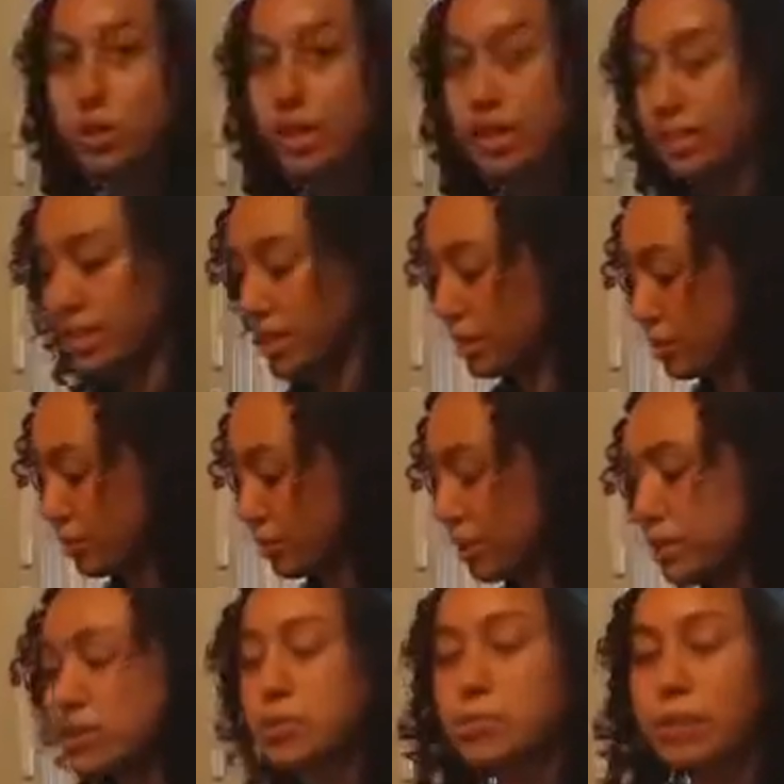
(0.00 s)
So the next thing we're
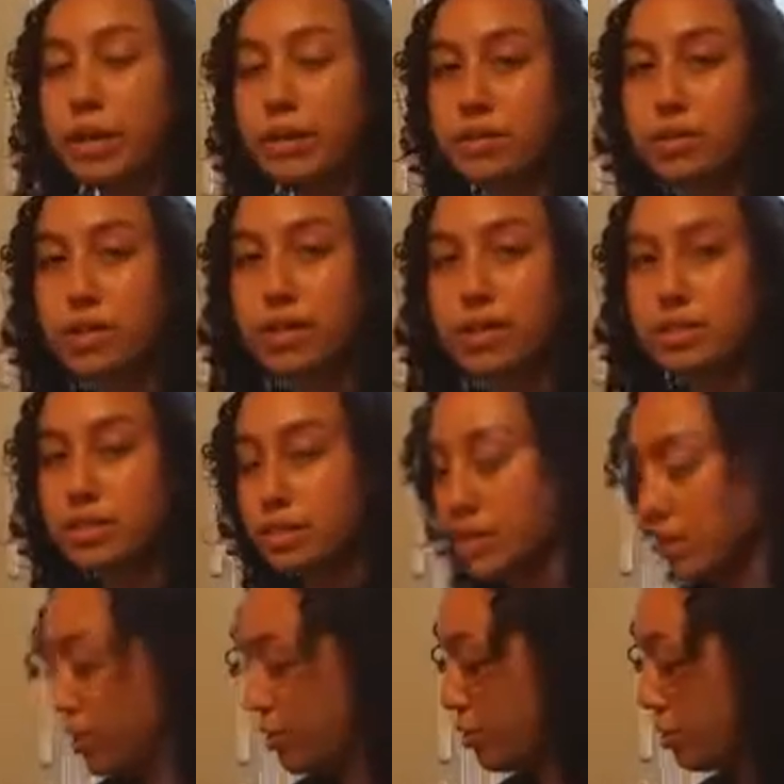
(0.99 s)
going to spiralize is
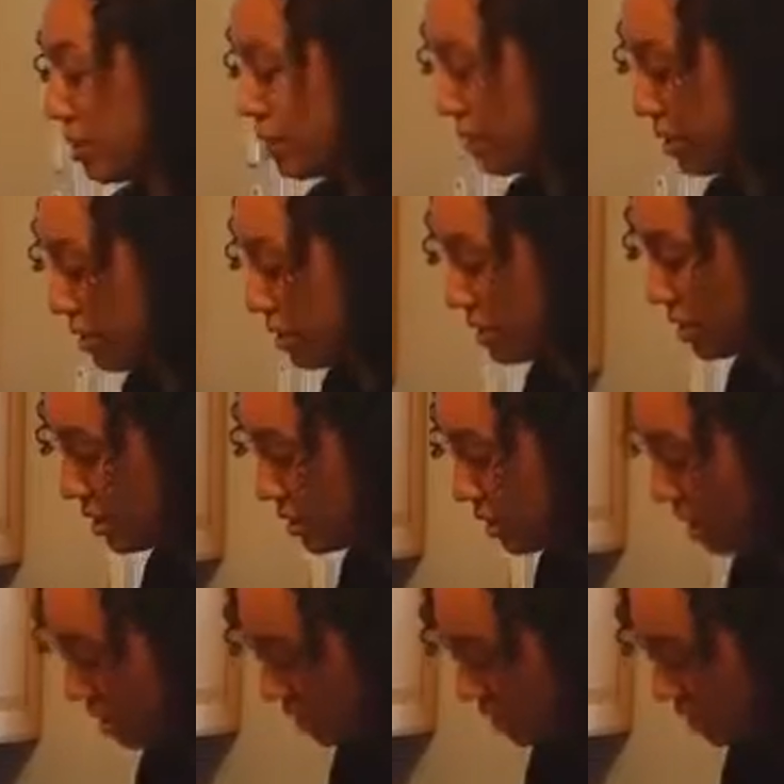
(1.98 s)
the cucumber, and it's